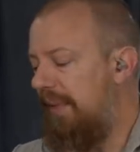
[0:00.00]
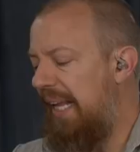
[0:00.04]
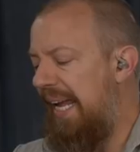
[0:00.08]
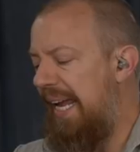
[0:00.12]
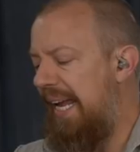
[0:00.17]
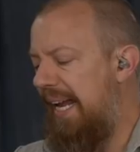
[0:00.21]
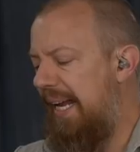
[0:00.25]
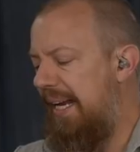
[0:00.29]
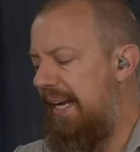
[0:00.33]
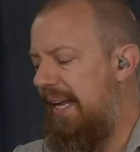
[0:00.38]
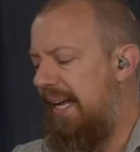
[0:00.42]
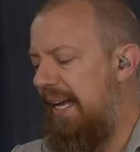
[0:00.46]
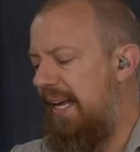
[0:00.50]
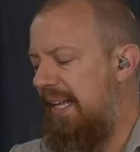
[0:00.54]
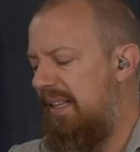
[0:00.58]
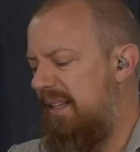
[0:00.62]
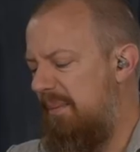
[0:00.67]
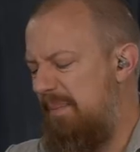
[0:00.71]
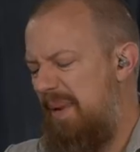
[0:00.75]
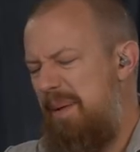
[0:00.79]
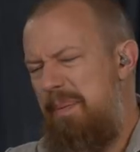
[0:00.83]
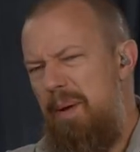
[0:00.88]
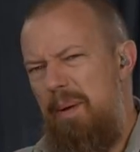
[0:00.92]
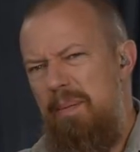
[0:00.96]
And I
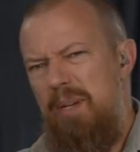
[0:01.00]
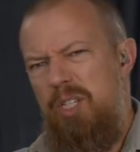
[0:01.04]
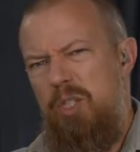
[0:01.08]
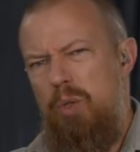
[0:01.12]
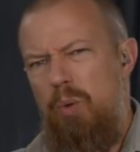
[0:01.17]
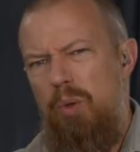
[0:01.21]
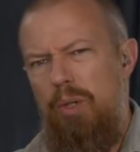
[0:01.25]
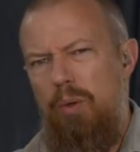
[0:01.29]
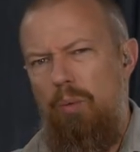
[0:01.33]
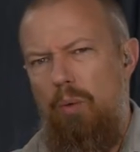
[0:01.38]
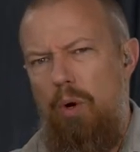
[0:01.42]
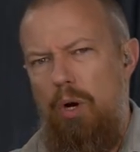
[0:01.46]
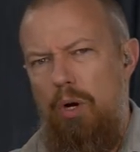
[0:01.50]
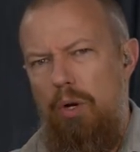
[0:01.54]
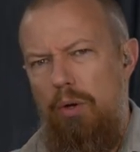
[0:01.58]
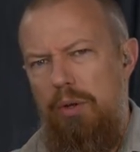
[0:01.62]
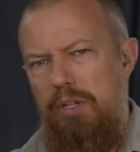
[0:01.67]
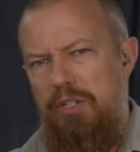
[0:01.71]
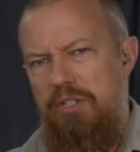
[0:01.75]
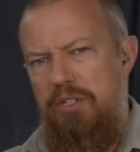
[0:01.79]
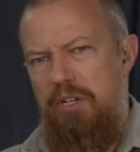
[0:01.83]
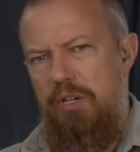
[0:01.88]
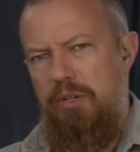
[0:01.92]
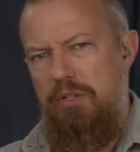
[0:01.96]
thought, maybe I've been doing it wrong all
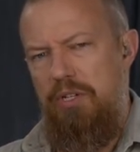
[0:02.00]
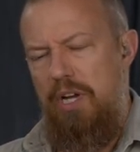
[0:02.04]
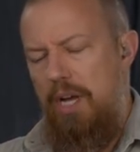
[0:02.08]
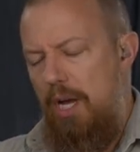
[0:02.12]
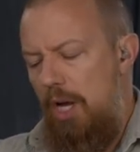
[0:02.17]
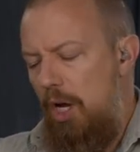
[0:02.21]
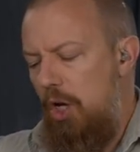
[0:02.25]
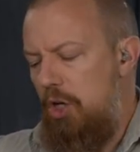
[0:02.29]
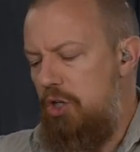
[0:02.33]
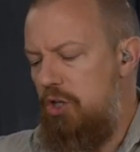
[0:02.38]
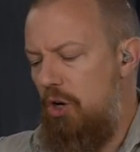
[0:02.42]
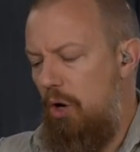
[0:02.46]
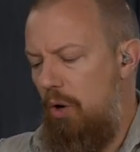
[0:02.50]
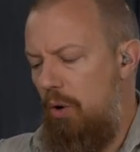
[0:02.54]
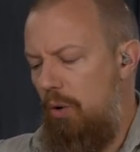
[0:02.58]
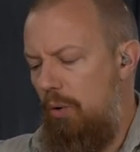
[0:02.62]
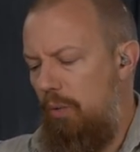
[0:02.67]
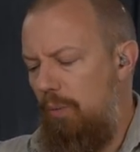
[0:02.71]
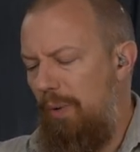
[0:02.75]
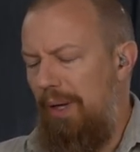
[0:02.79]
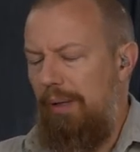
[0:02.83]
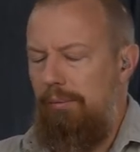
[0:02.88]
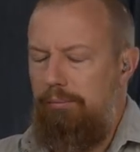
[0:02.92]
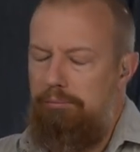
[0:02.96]
these years. So,
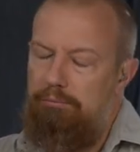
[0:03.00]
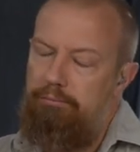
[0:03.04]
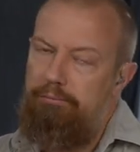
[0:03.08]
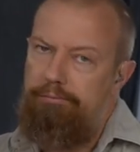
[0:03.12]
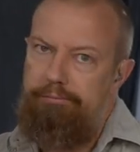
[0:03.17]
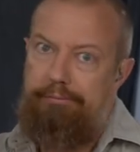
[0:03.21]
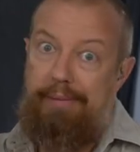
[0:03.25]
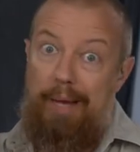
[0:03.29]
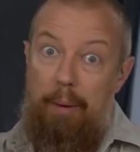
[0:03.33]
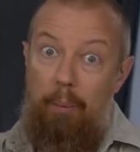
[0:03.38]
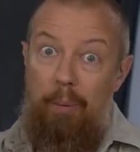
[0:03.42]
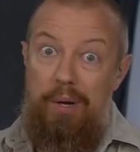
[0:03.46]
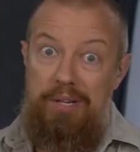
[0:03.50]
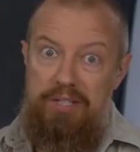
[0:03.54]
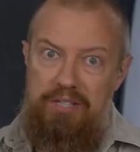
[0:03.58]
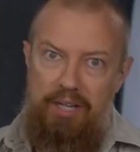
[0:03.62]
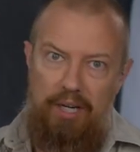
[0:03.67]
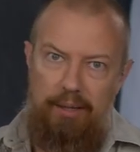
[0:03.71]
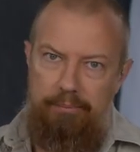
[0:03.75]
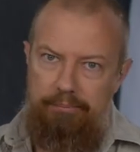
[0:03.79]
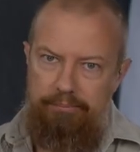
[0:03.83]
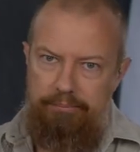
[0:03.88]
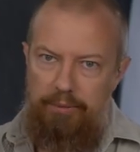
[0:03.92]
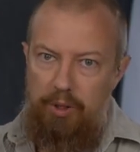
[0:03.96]
well, that one
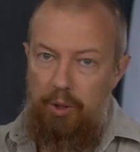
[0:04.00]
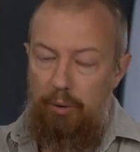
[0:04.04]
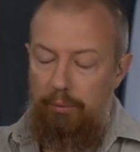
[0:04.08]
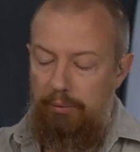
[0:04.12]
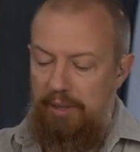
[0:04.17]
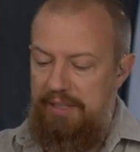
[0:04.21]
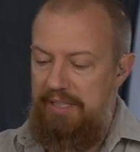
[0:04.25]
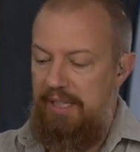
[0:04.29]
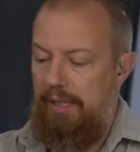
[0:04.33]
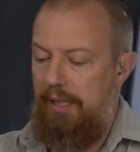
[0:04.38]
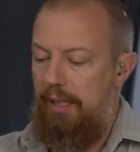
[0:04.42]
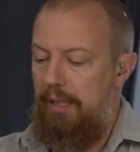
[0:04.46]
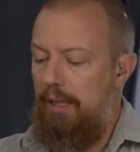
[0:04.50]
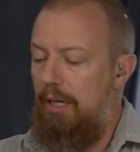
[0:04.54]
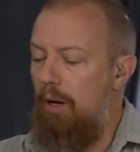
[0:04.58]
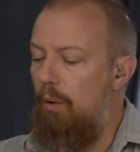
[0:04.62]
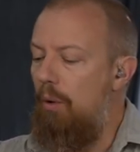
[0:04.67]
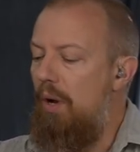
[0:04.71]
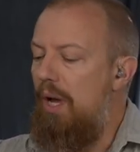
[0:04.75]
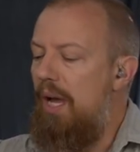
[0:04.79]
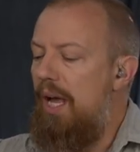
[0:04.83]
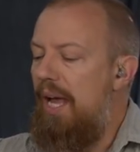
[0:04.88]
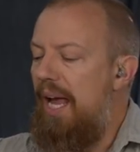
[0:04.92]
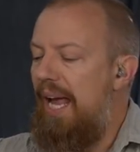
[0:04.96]
time, you know, a decade
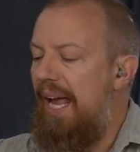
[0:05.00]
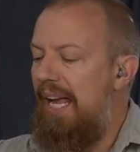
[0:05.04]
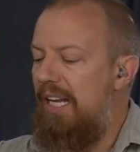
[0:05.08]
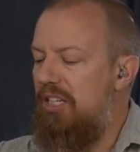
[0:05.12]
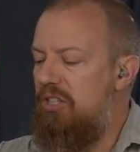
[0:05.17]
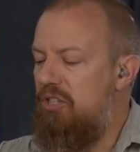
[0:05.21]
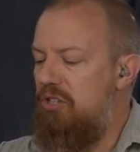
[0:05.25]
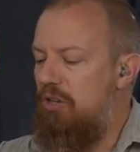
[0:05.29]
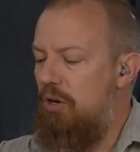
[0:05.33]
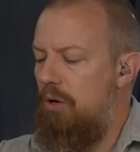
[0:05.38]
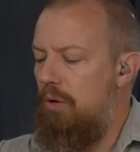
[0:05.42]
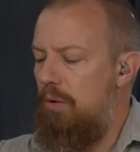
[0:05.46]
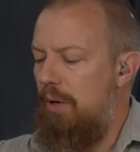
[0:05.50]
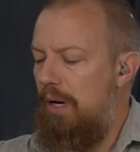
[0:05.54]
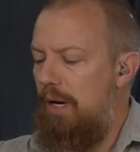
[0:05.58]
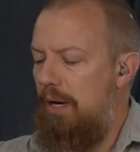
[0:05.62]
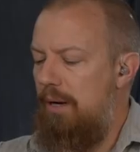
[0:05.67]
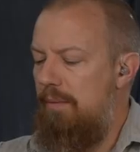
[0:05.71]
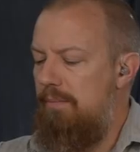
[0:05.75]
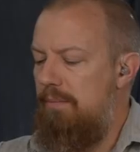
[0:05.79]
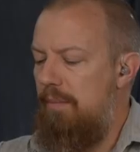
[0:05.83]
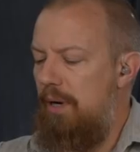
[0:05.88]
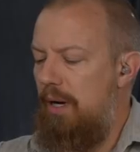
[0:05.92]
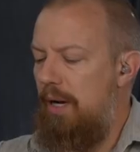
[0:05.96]
ago. And so
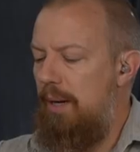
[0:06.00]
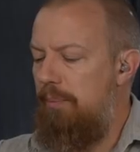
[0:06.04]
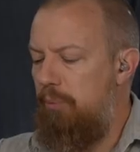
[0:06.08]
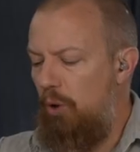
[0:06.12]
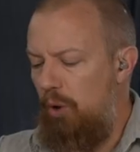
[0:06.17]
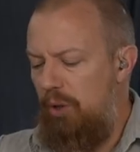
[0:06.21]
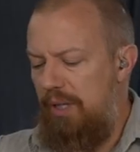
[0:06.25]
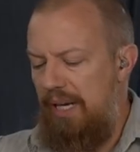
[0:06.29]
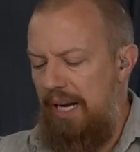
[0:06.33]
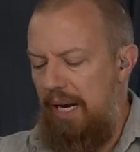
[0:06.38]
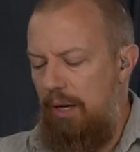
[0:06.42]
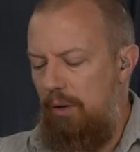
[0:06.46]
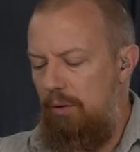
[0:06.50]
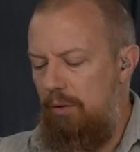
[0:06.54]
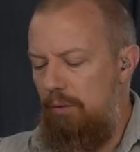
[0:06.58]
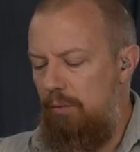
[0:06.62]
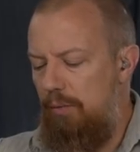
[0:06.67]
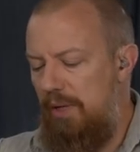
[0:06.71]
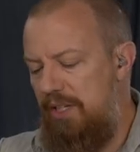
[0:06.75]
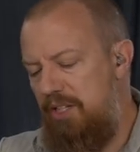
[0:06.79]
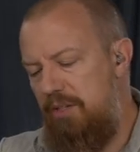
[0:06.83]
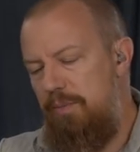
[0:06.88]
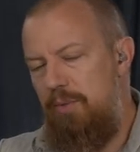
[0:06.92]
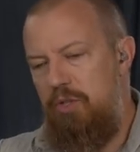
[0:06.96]
I broke it out,
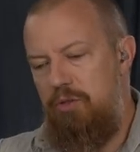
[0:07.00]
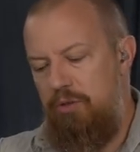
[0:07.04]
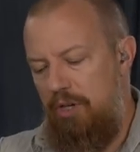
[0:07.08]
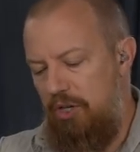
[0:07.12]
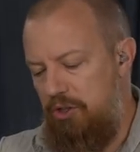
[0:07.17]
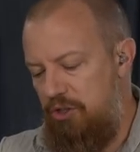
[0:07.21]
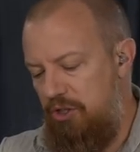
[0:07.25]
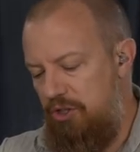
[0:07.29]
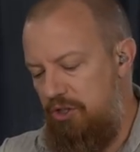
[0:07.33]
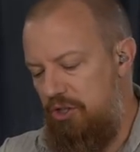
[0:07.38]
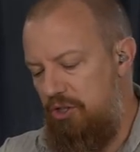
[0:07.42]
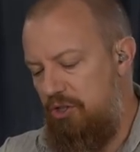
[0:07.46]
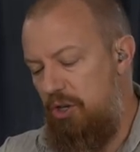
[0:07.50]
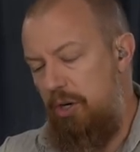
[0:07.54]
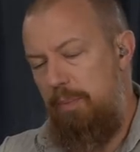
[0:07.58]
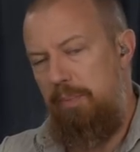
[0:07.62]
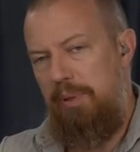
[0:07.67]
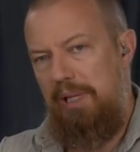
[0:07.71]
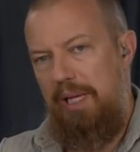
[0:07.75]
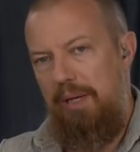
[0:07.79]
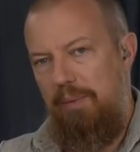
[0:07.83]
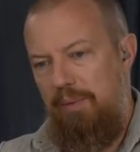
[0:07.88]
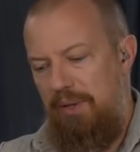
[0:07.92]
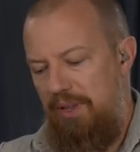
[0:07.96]
read some instructions, started
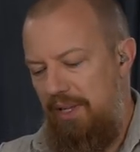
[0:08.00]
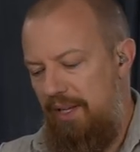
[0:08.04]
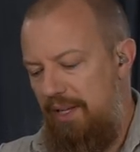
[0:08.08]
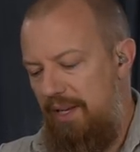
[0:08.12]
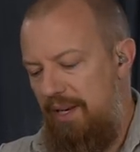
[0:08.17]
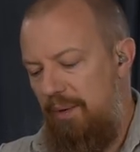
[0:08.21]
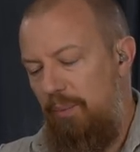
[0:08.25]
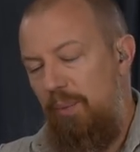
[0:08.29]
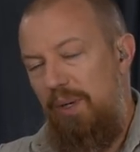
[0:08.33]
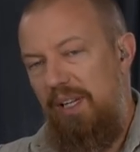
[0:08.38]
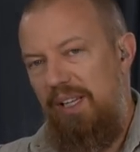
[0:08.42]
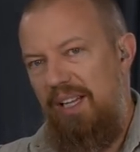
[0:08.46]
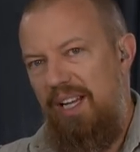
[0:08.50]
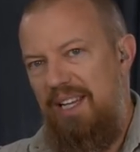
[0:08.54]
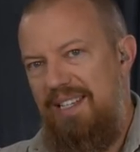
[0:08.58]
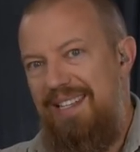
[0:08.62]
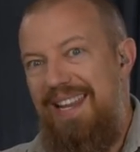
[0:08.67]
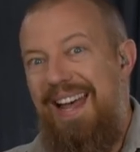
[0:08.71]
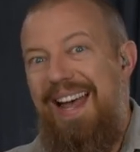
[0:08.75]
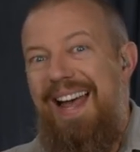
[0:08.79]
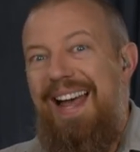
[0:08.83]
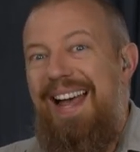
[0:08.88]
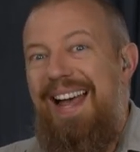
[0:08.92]
playing with it, and realized